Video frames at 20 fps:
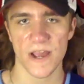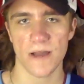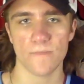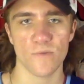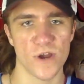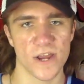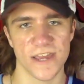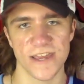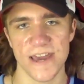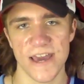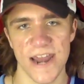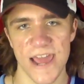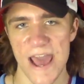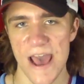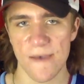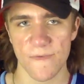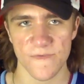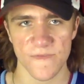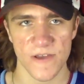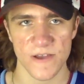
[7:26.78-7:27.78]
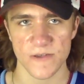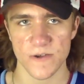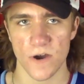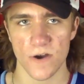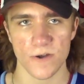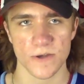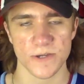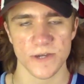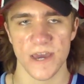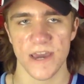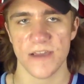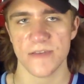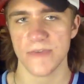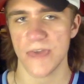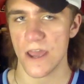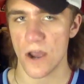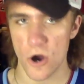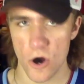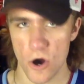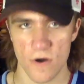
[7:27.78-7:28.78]
I'm breaking any Habs fans' hearts saying
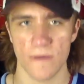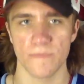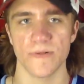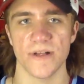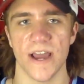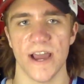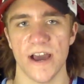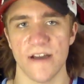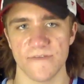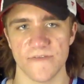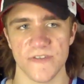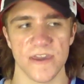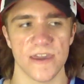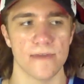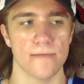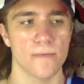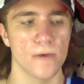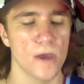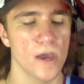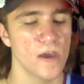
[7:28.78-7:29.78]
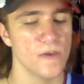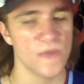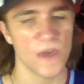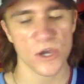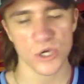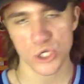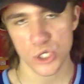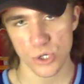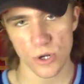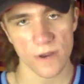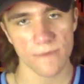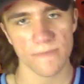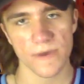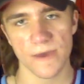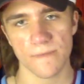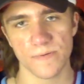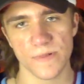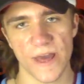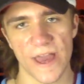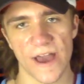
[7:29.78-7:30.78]
they aren't a playoff team. They shouldn't be
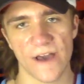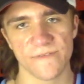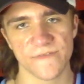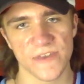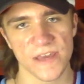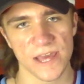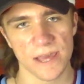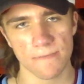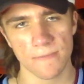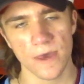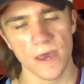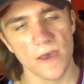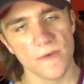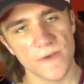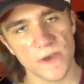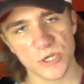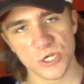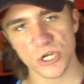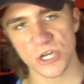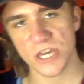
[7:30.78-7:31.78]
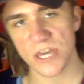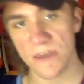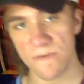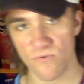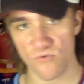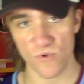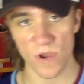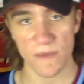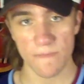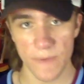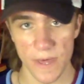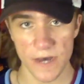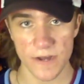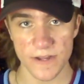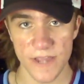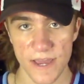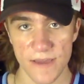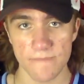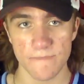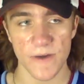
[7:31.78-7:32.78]
a playoff team. They should keep
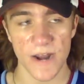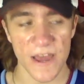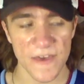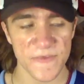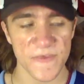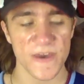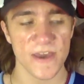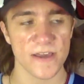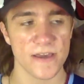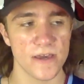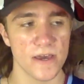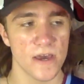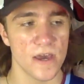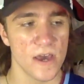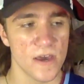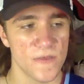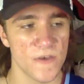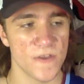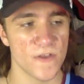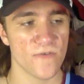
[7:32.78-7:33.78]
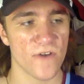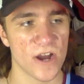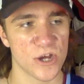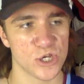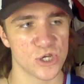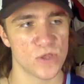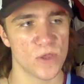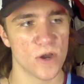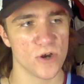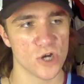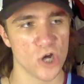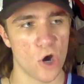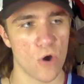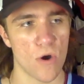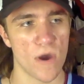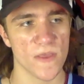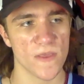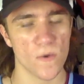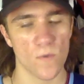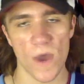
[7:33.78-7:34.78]
rebuilding. But I think the direction they're
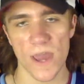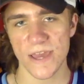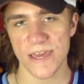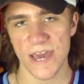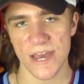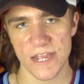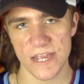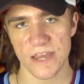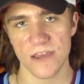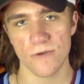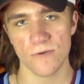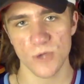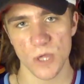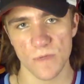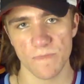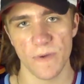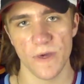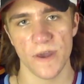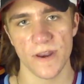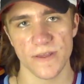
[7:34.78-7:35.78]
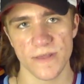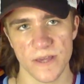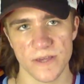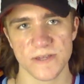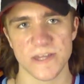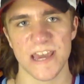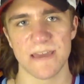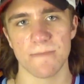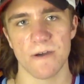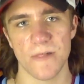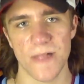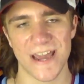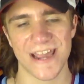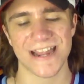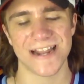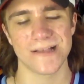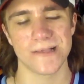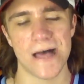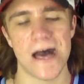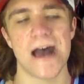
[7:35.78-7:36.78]
going, the way Ken Hughes is building this team, I like
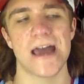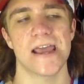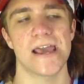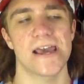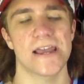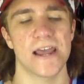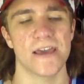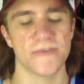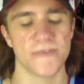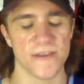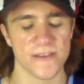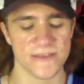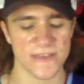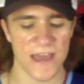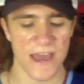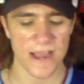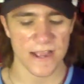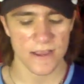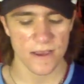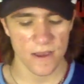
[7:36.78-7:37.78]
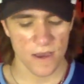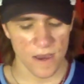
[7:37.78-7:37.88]
it a lot. And I think that